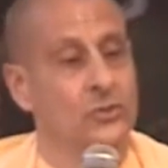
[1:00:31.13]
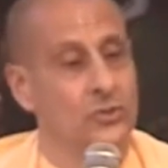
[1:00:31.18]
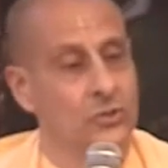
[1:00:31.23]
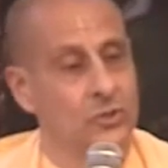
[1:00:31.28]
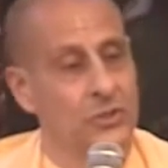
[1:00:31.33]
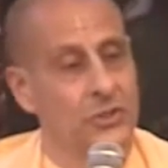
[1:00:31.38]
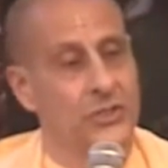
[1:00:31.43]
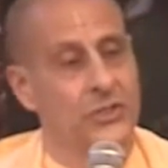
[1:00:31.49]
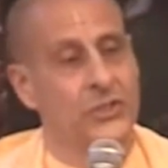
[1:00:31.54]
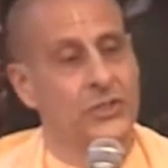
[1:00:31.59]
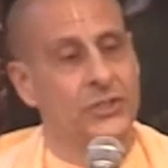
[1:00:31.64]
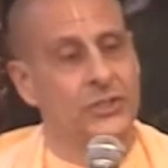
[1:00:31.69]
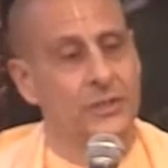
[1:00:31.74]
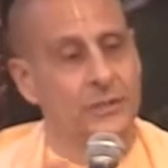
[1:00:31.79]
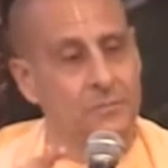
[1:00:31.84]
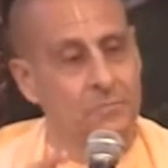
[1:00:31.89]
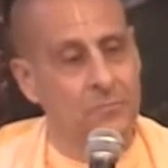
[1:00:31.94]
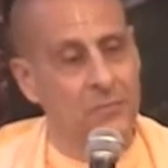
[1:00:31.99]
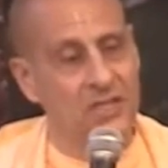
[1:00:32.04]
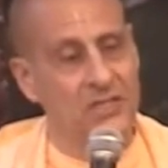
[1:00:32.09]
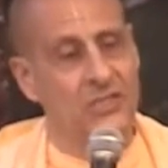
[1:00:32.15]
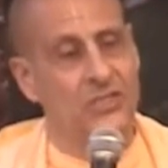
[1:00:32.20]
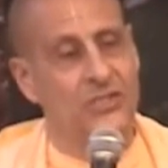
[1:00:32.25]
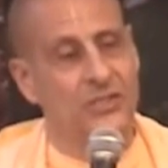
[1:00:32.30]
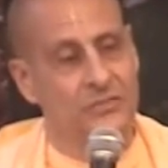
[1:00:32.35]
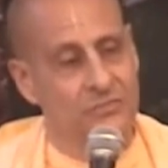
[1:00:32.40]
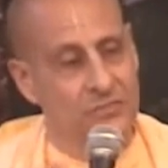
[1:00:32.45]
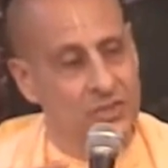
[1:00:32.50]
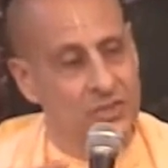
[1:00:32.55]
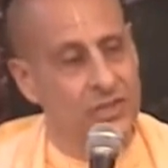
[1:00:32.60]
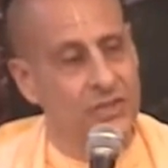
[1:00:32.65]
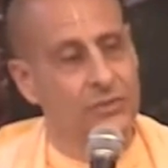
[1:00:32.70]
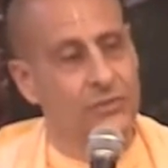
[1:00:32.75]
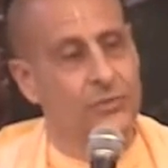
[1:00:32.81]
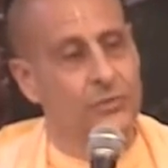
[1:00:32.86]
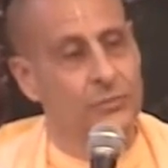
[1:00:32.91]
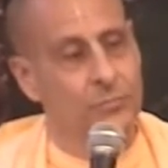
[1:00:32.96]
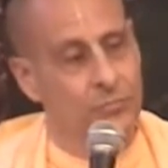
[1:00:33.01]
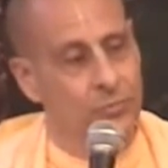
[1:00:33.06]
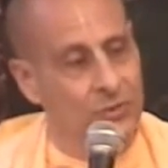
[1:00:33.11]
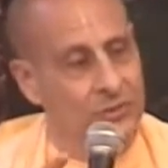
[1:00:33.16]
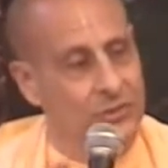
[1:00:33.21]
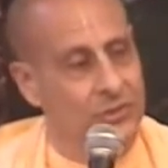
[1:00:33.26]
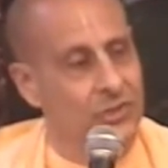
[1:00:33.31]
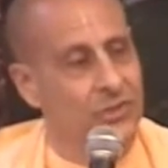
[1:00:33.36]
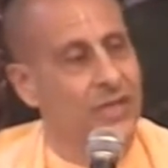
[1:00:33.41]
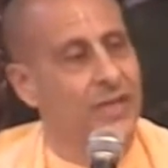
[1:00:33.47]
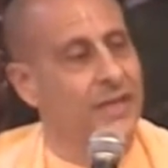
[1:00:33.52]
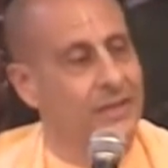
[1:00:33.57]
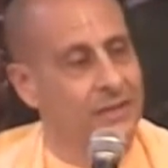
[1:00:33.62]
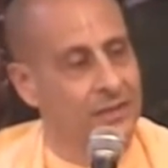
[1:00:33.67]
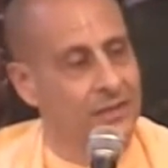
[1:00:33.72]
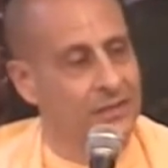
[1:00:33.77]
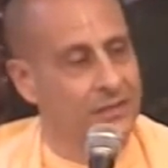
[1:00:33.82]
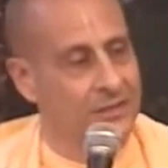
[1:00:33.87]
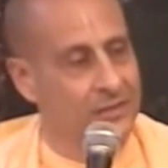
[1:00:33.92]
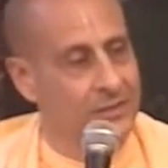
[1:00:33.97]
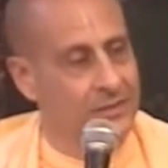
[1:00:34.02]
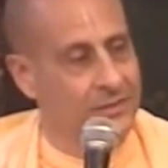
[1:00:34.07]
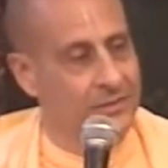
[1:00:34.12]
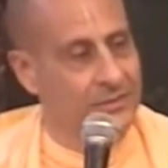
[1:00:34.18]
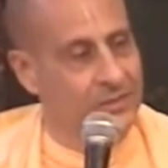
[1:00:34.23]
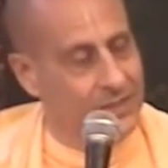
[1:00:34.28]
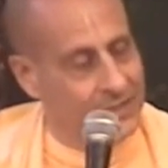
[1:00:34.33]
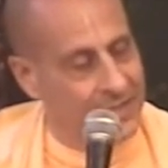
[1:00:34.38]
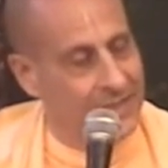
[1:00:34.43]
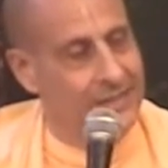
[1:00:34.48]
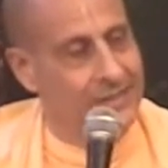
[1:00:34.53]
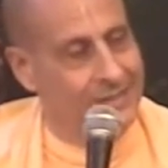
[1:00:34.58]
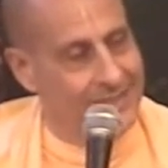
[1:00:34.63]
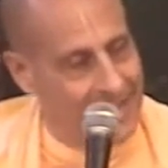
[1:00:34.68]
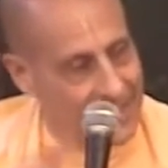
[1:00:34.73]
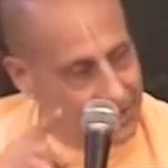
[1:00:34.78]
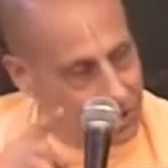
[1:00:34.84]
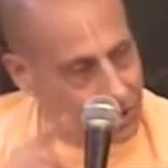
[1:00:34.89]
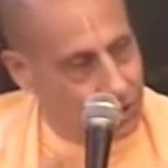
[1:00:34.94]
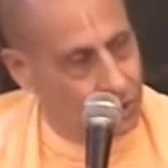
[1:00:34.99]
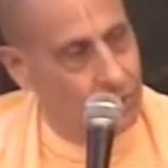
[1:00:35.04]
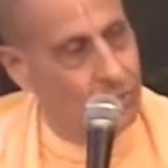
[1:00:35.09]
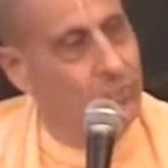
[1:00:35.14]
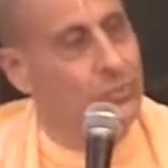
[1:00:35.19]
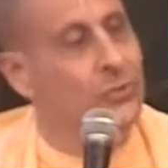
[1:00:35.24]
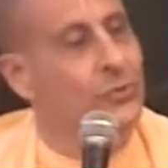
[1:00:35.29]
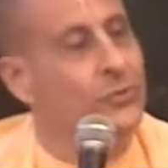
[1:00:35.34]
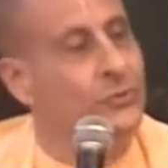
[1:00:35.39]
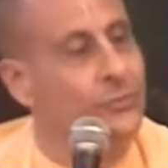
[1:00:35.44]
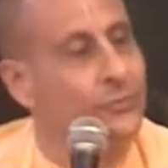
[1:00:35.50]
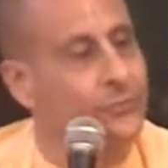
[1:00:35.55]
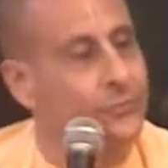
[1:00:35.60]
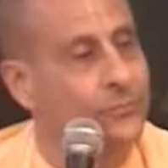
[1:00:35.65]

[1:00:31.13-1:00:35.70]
Krishna must have killed Prasenna to get that jewel.